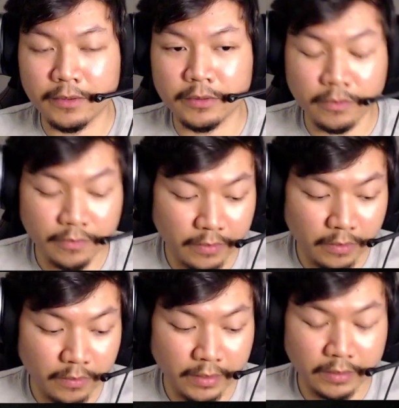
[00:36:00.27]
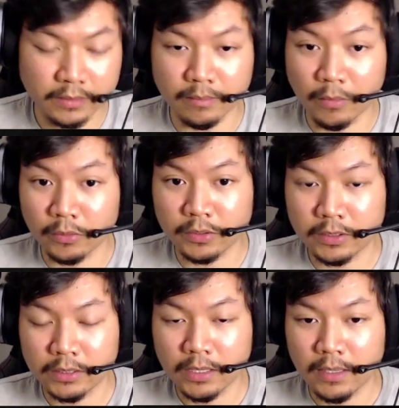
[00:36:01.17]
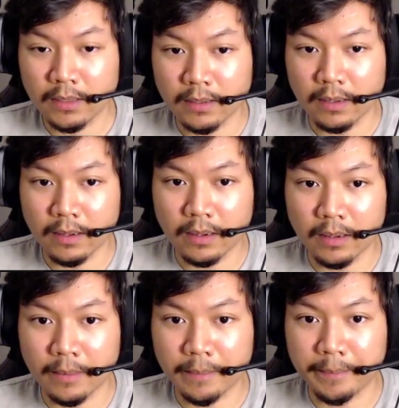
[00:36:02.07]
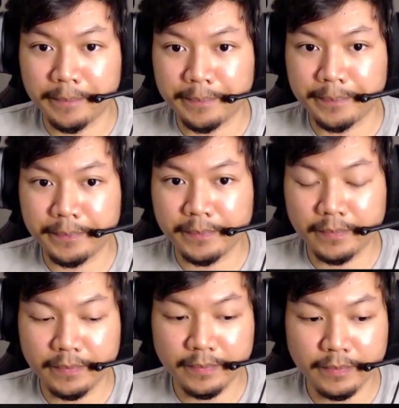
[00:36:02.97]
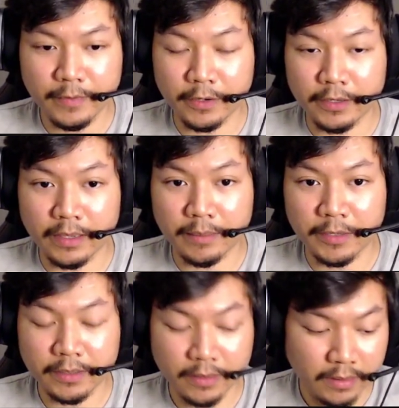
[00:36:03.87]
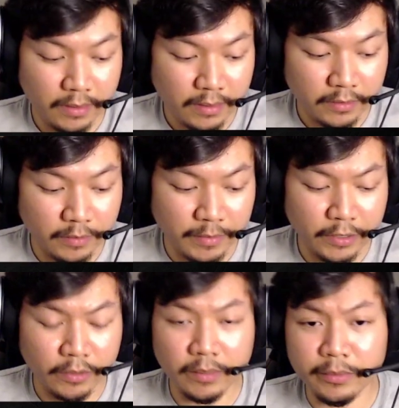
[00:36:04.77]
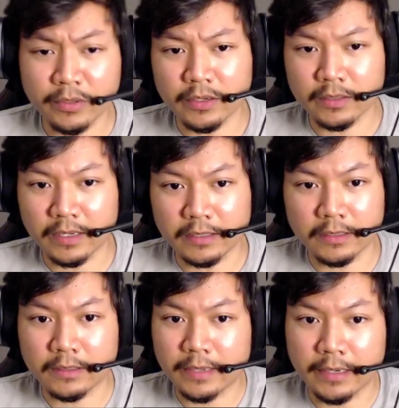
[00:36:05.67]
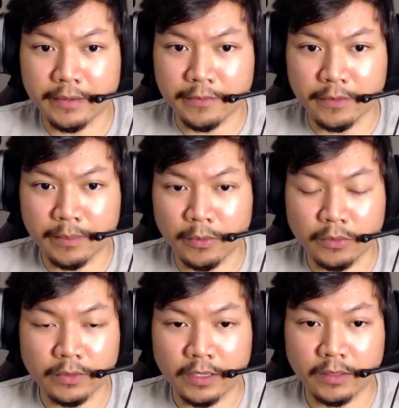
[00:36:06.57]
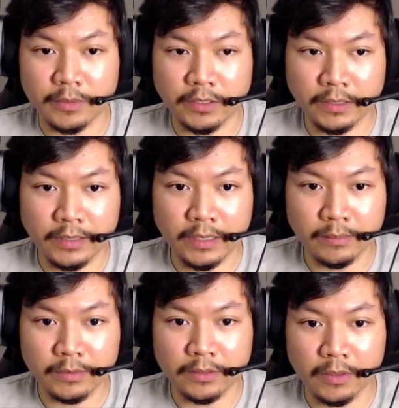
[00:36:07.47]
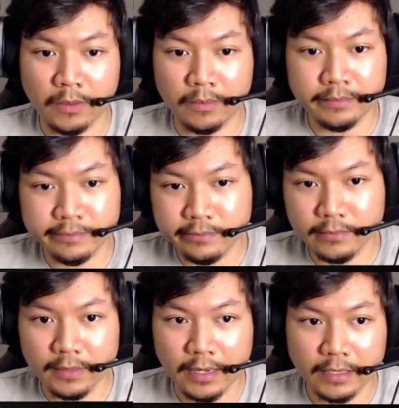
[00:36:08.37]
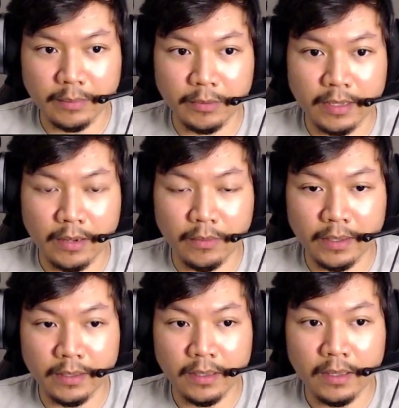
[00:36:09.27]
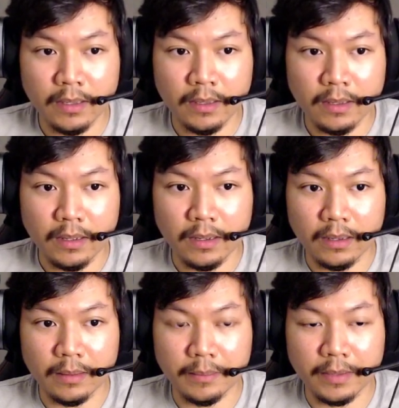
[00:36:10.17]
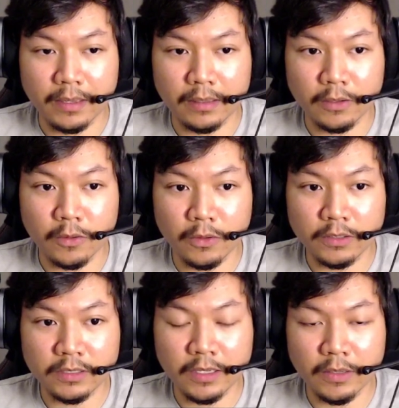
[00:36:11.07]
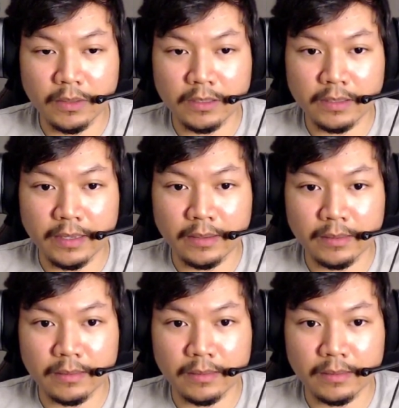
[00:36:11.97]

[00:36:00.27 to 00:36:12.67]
you feel is most um, ergonomic. To me, QWER is like the standard for most ARPG games, so I keep it that way. The core skill is like